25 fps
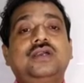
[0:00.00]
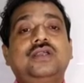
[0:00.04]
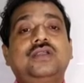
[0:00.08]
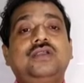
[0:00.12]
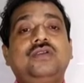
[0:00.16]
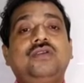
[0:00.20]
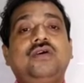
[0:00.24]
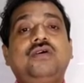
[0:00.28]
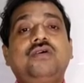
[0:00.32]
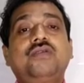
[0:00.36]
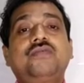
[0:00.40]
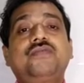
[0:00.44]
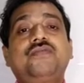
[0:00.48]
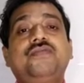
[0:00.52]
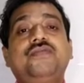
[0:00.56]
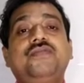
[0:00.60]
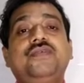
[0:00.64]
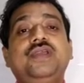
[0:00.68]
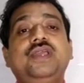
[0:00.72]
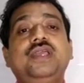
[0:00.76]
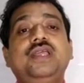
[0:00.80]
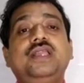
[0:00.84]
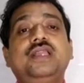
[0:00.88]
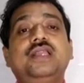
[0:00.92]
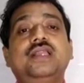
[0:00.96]
Nor
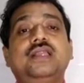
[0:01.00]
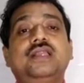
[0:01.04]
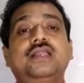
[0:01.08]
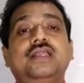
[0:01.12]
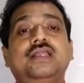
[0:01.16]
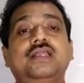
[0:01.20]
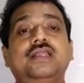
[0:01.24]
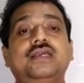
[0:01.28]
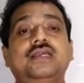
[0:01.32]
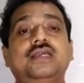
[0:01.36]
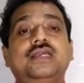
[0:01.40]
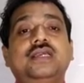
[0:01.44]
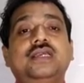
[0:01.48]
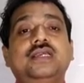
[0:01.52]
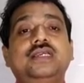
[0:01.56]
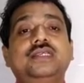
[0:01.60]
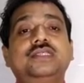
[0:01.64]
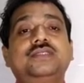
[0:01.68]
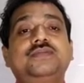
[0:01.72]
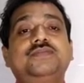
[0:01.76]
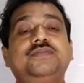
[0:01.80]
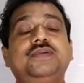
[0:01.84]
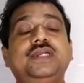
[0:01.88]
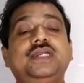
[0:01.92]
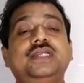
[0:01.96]
feel
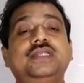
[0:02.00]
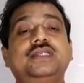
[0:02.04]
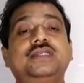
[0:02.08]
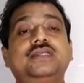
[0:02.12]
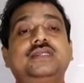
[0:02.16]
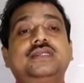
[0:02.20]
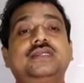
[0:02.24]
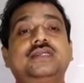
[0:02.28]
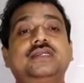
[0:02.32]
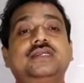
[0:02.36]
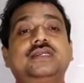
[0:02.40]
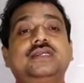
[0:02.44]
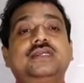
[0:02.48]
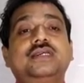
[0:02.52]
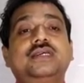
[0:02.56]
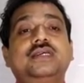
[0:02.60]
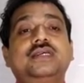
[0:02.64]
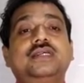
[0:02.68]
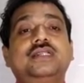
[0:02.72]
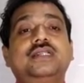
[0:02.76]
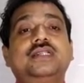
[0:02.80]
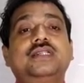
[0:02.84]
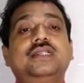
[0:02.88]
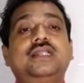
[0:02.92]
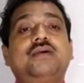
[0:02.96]
his feet
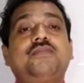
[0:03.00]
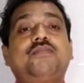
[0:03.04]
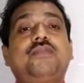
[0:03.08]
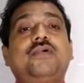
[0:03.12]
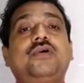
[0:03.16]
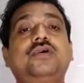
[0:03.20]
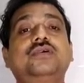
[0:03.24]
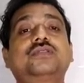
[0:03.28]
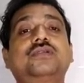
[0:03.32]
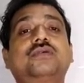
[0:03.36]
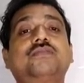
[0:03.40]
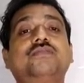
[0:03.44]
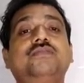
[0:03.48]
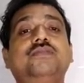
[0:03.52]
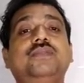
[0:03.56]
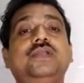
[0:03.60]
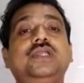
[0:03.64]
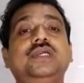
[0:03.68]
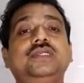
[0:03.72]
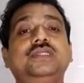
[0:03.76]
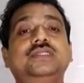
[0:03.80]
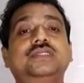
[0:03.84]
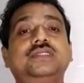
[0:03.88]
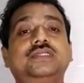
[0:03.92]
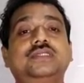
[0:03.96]
the path of
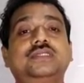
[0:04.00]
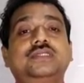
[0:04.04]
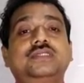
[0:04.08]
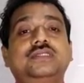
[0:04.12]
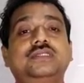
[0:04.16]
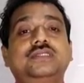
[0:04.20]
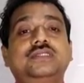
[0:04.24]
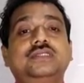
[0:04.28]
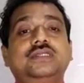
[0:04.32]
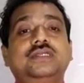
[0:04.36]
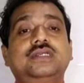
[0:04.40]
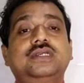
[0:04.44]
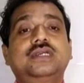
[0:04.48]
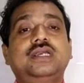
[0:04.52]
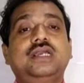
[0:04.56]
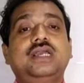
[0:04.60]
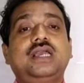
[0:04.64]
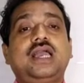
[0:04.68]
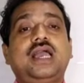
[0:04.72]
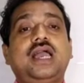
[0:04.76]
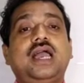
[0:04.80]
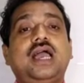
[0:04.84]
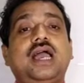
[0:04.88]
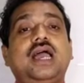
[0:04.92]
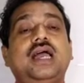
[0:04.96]
bliss
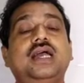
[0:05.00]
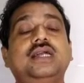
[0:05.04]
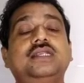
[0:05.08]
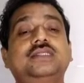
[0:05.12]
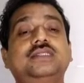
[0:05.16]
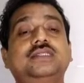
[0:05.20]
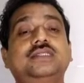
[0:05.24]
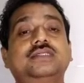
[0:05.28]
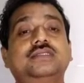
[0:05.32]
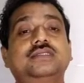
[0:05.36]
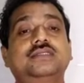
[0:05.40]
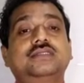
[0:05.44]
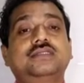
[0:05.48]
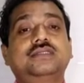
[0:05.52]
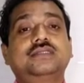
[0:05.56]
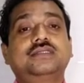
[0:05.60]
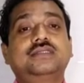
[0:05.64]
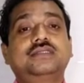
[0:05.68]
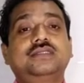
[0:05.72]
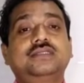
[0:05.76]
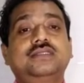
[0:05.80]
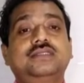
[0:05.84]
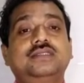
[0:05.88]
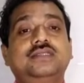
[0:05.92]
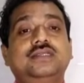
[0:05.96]
attain,
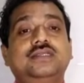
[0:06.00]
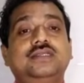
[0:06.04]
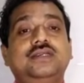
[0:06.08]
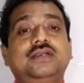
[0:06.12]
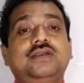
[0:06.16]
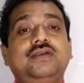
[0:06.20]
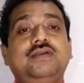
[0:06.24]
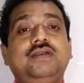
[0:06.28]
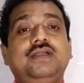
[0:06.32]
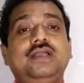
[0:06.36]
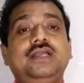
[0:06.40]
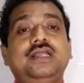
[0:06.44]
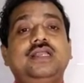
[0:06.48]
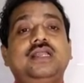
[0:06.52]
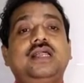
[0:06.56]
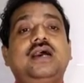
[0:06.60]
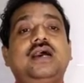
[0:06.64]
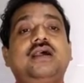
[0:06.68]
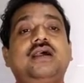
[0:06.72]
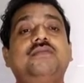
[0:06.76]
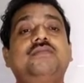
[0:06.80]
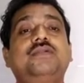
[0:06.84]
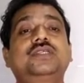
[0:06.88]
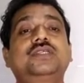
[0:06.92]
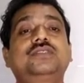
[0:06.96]
when
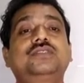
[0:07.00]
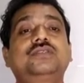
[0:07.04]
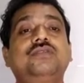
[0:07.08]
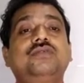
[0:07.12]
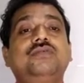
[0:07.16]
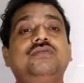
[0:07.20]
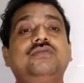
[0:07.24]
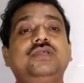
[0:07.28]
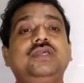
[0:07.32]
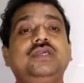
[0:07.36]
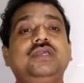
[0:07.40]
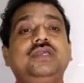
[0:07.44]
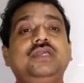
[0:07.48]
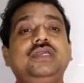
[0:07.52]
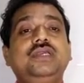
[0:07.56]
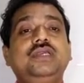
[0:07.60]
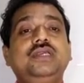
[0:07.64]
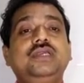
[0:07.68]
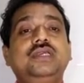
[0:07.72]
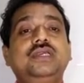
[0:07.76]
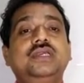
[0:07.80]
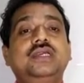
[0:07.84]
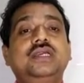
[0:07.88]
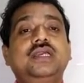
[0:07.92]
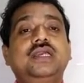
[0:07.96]
Rama's glory
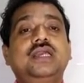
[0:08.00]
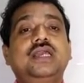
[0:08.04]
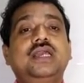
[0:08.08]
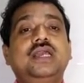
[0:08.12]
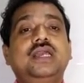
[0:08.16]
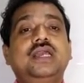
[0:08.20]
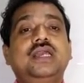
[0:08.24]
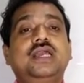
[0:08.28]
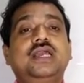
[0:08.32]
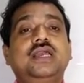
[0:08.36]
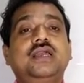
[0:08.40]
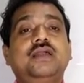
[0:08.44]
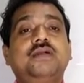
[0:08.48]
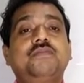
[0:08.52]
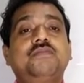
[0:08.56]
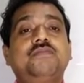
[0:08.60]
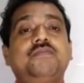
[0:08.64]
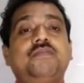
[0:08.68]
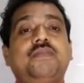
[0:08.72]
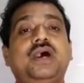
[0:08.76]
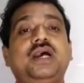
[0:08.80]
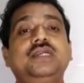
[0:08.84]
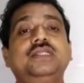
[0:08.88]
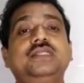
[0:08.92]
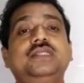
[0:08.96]

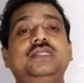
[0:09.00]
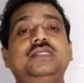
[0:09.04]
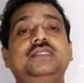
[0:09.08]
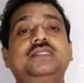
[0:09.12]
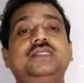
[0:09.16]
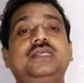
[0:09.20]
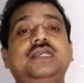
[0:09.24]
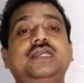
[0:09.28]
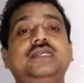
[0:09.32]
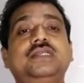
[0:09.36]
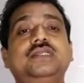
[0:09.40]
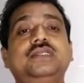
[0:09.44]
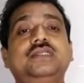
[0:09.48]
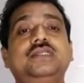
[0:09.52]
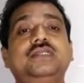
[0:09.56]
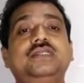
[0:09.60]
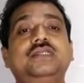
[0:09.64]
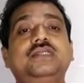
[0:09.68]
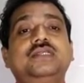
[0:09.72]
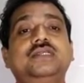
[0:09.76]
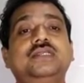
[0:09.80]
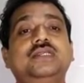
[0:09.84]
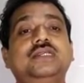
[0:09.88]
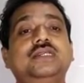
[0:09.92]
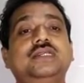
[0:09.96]
by the saint
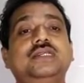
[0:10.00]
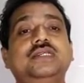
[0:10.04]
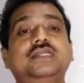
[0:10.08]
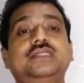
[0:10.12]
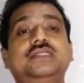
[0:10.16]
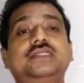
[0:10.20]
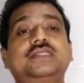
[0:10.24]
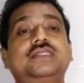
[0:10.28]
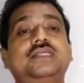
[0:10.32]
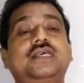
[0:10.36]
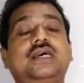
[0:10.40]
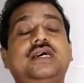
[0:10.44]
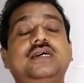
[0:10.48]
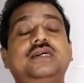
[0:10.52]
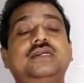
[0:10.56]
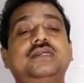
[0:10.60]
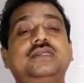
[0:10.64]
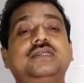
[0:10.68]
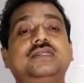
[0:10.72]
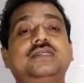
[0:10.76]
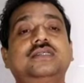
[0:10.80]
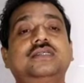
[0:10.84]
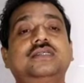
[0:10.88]
is sung.